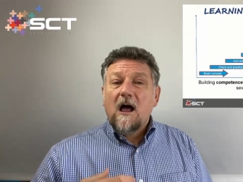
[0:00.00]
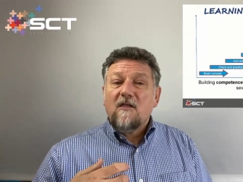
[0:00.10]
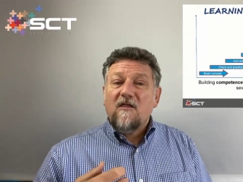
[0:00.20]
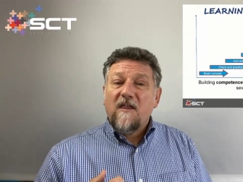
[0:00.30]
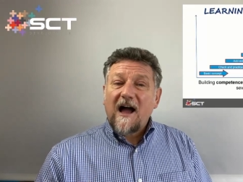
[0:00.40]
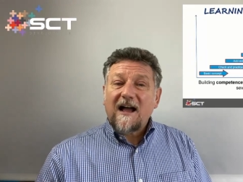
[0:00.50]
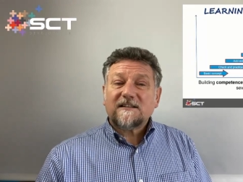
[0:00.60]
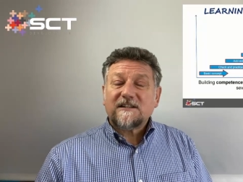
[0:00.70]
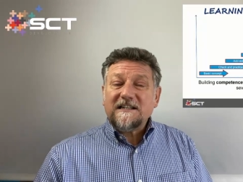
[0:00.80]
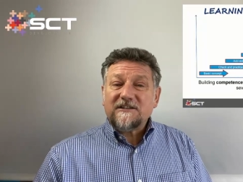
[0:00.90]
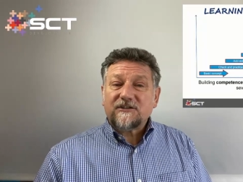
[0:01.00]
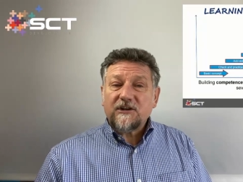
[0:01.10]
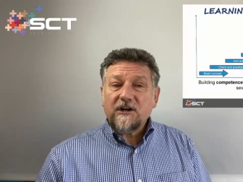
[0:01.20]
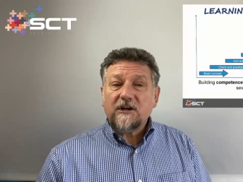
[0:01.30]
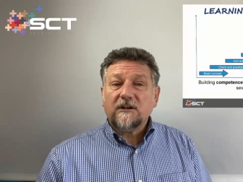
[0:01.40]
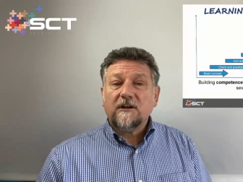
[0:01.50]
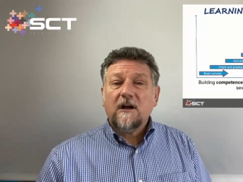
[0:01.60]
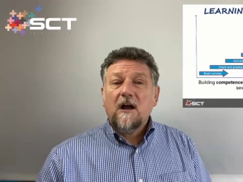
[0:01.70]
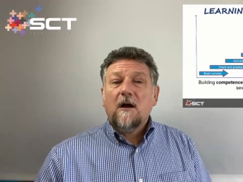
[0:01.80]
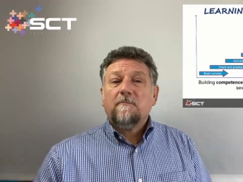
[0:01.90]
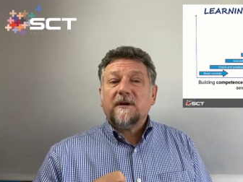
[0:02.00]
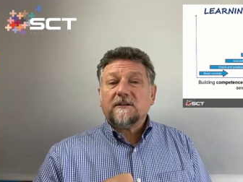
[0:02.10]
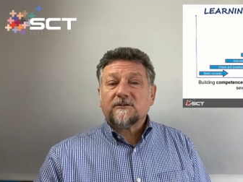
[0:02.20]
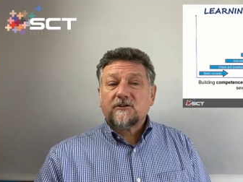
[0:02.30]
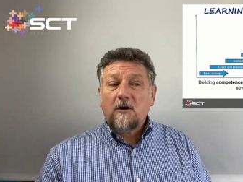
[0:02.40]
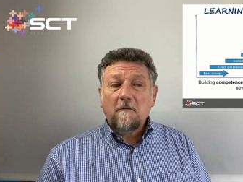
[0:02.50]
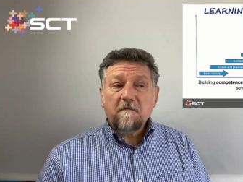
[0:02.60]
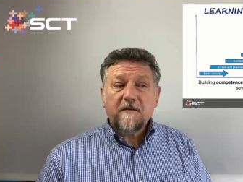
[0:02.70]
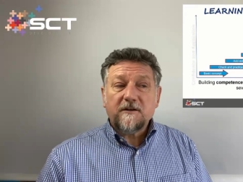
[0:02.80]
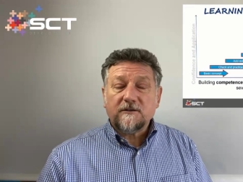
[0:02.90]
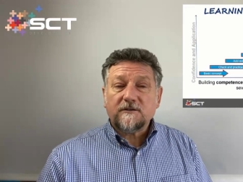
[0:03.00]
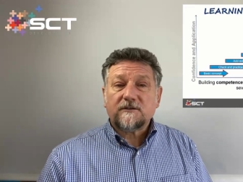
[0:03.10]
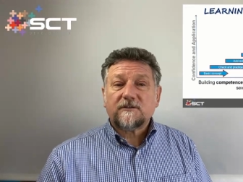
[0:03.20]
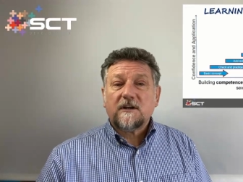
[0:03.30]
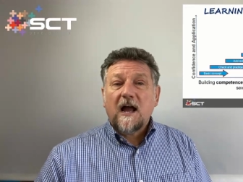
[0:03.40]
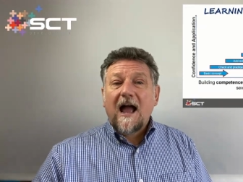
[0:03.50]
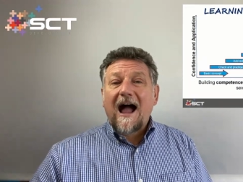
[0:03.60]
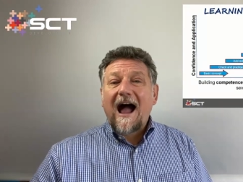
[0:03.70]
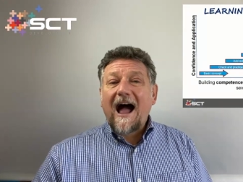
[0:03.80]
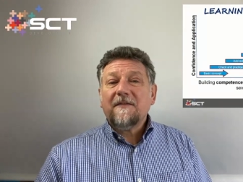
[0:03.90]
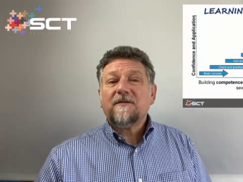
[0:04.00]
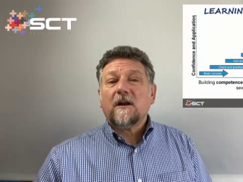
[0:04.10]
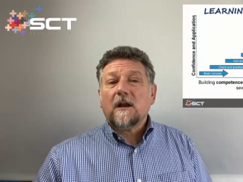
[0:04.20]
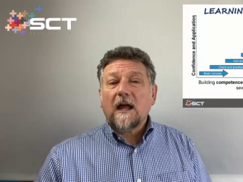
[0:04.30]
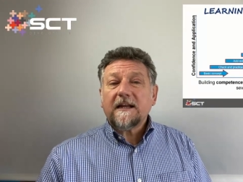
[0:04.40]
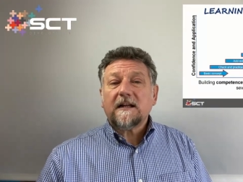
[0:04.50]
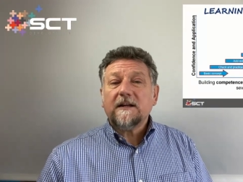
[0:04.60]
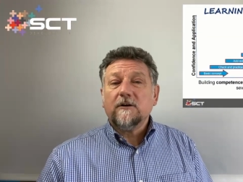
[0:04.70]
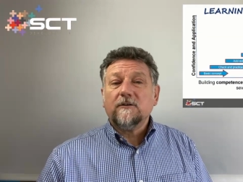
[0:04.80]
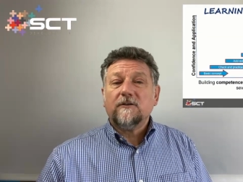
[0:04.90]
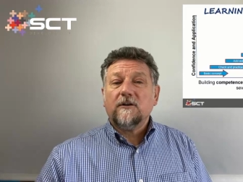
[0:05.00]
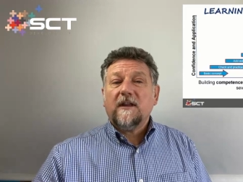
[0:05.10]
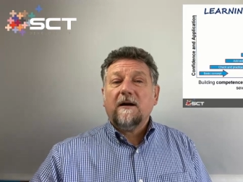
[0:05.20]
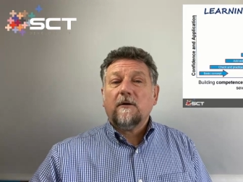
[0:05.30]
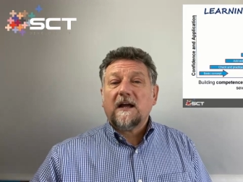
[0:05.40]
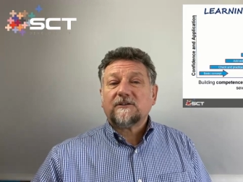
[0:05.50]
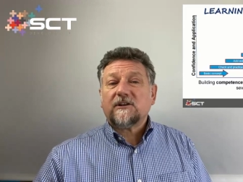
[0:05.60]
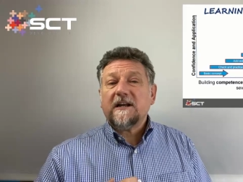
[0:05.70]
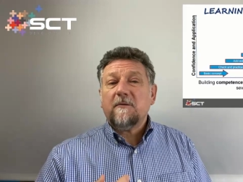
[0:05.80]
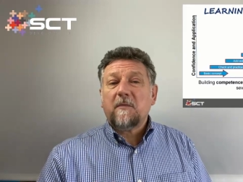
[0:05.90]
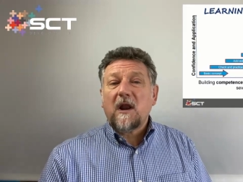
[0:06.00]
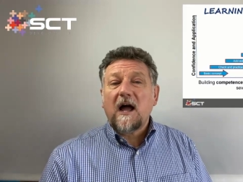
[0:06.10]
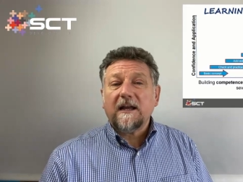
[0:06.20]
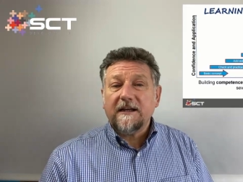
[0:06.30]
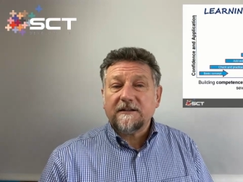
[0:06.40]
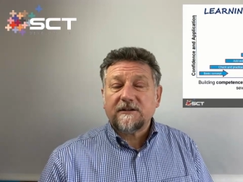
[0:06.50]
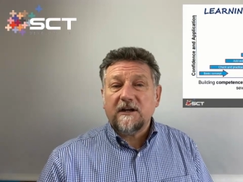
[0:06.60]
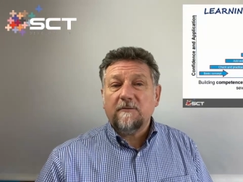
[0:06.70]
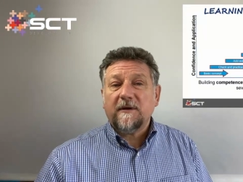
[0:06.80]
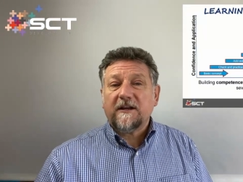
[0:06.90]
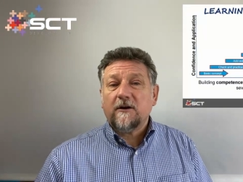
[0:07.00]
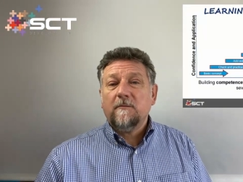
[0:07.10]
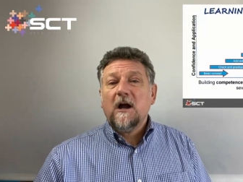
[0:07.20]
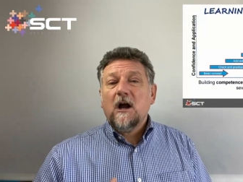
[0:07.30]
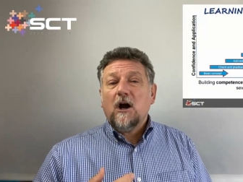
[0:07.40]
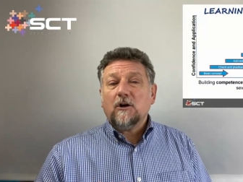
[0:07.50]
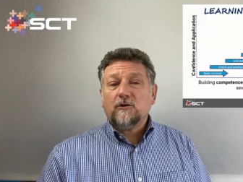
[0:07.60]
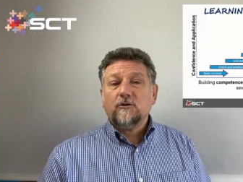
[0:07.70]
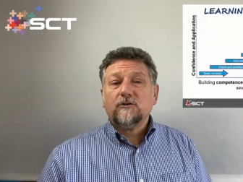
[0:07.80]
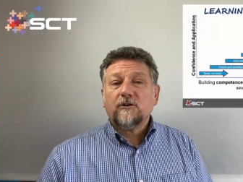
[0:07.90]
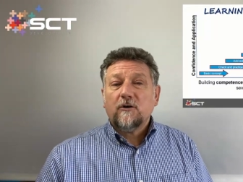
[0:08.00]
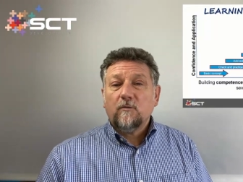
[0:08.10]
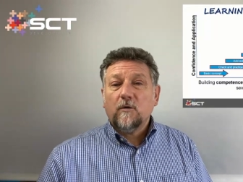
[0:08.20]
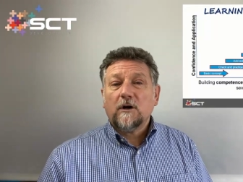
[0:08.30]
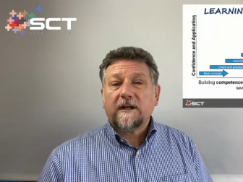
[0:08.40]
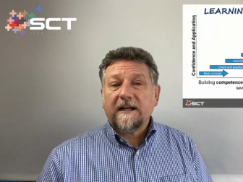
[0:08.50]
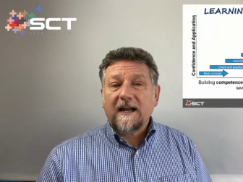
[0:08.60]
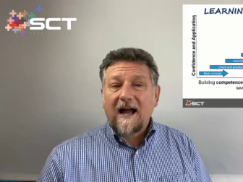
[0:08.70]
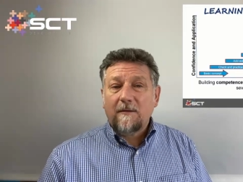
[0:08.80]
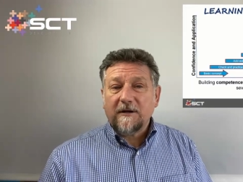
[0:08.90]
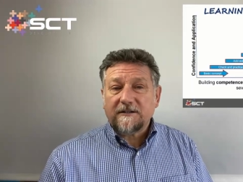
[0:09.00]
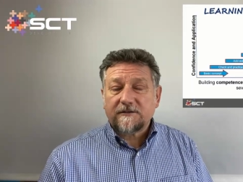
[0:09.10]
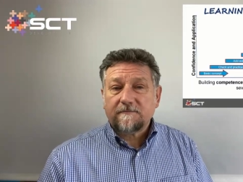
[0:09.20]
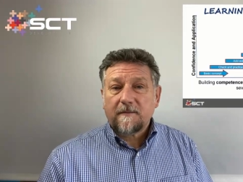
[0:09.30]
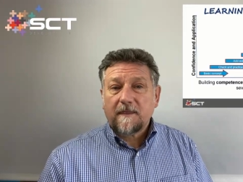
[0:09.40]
That in turn builds confidence and the likelihood that they will actually apply it and it become a good working habit.